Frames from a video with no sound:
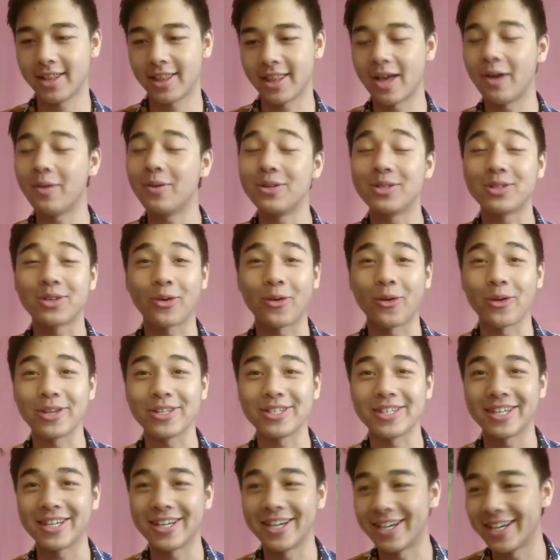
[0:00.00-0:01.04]
That was
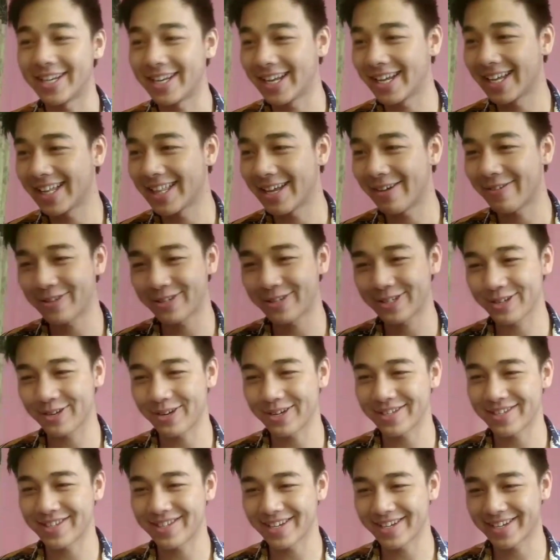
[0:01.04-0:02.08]
crazy good. That was
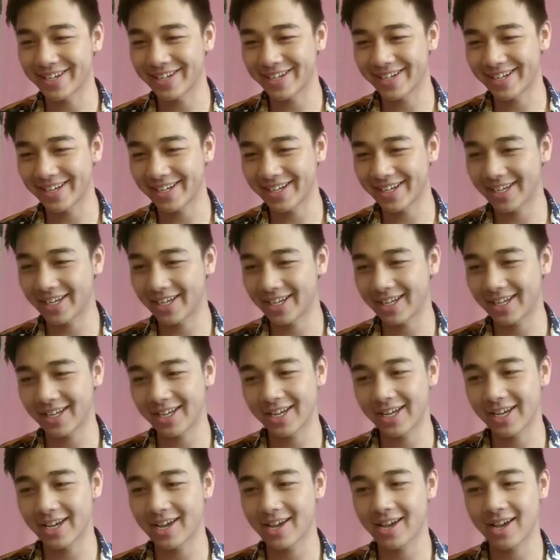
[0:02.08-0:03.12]
crazy good.
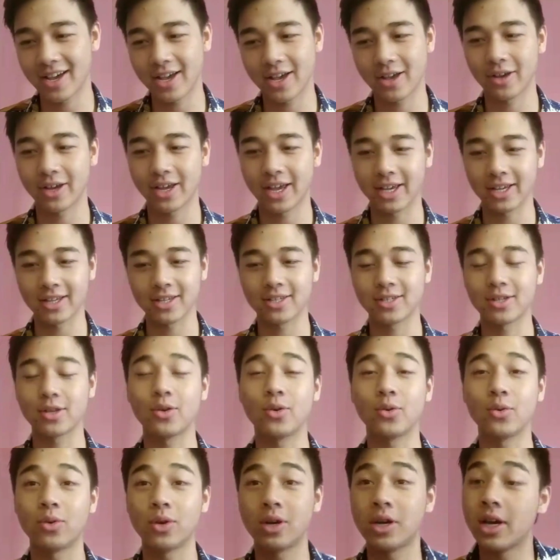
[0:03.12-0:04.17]
Okay,
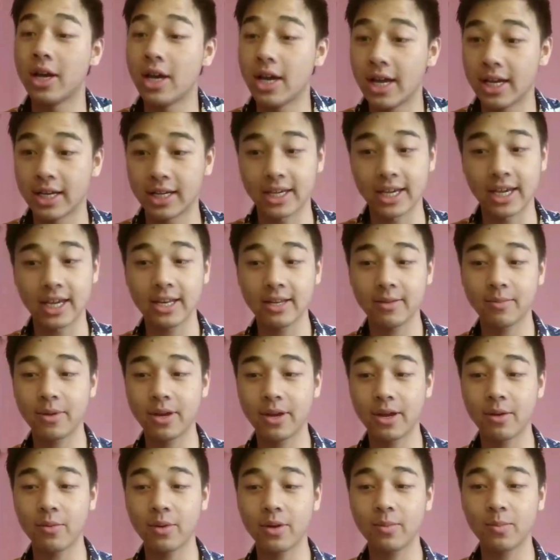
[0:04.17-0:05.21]
so Katy
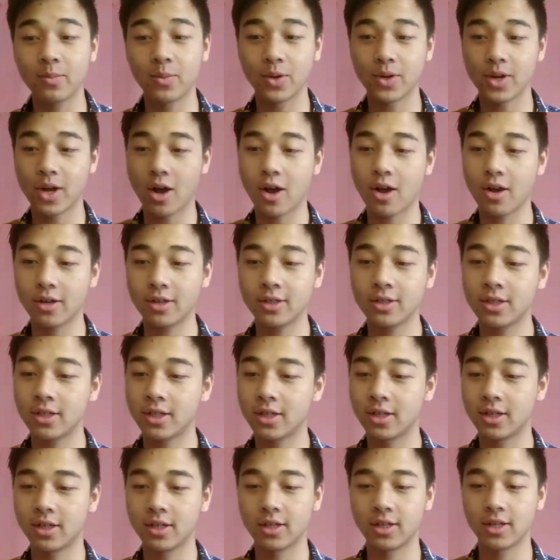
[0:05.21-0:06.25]
Perry put on
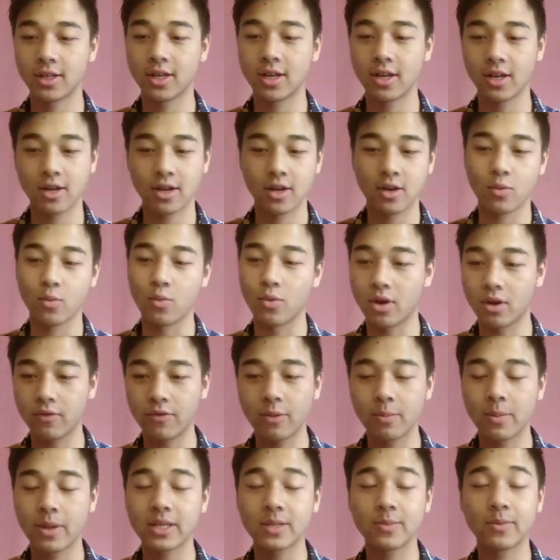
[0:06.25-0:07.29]
one of
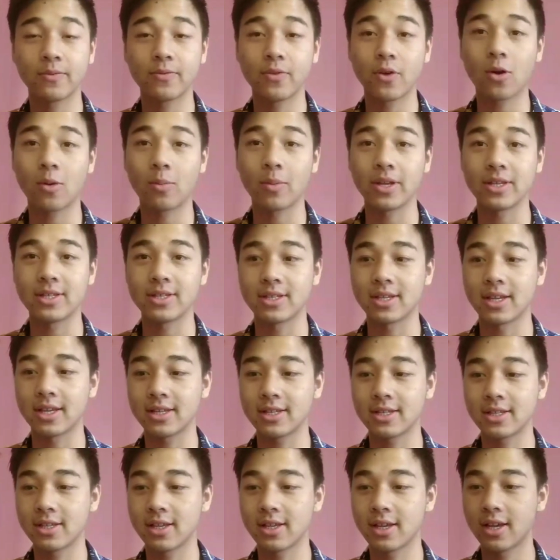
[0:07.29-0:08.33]
her best
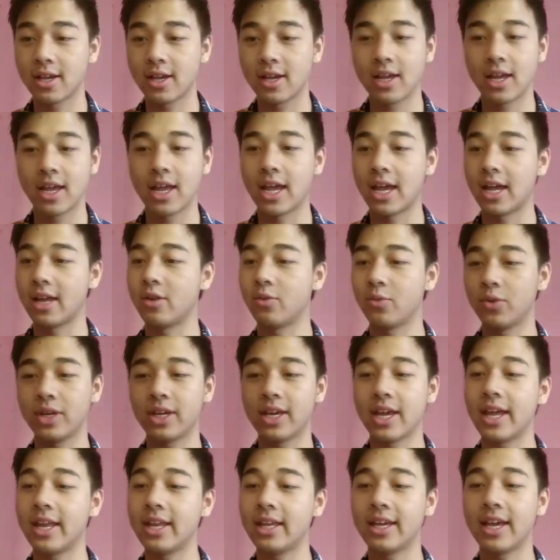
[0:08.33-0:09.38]
performances, and we
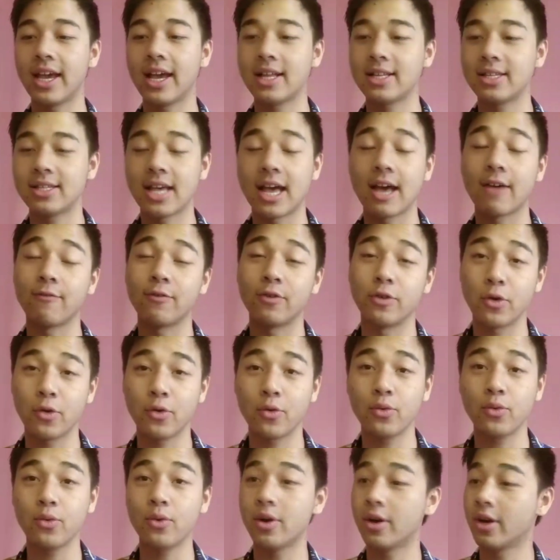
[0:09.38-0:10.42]
Katy Cats have
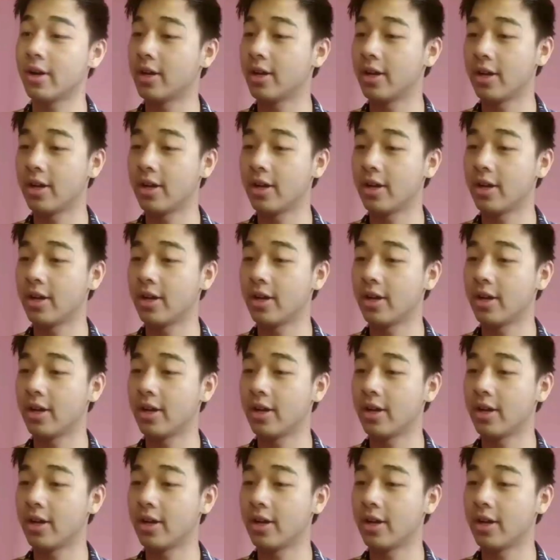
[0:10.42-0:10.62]
no